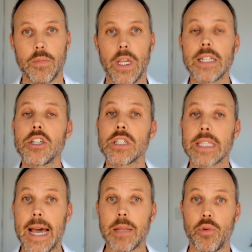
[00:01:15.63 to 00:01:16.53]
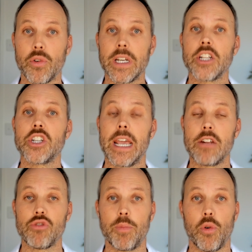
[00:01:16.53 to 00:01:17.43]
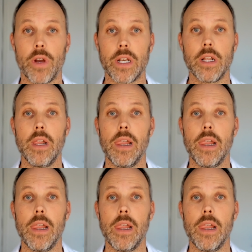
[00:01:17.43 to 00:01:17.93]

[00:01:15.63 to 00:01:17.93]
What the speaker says: It's your starting point. It's your entry point